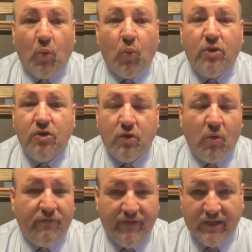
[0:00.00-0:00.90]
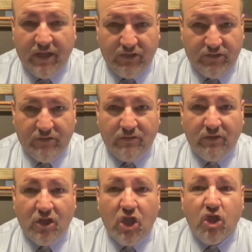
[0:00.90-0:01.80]
When you go on vacation,
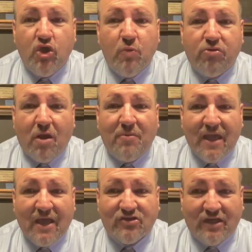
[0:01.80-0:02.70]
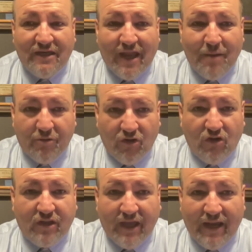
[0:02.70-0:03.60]
you probably ask a neighbor to
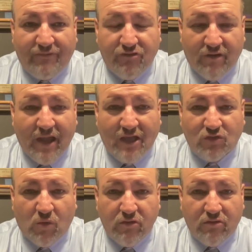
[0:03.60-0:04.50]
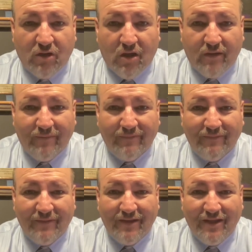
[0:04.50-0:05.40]
look out after your house while you're gone.
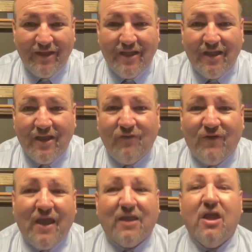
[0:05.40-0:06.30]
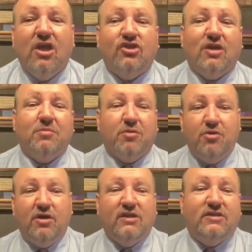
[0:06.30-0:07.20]
In fact, some
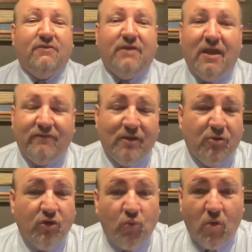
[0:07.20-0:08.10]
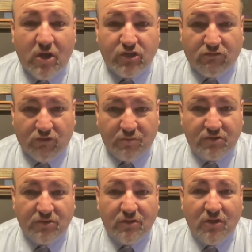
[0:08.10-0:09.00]
communities even have neighborhood watch
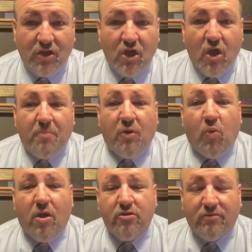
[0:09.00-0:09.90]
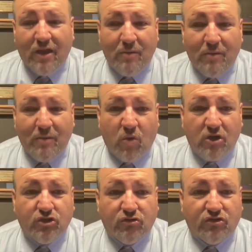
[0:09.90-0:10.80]
groups. But while your neighbors
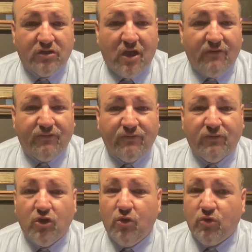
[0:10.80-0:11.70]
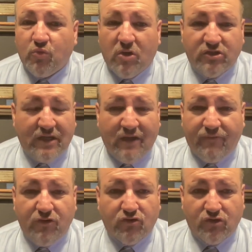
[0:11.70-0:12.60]
watch your stuff, who's watching
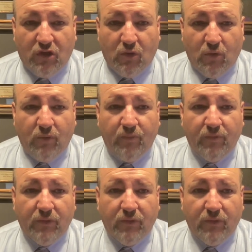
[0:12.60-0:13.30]
out for your soul?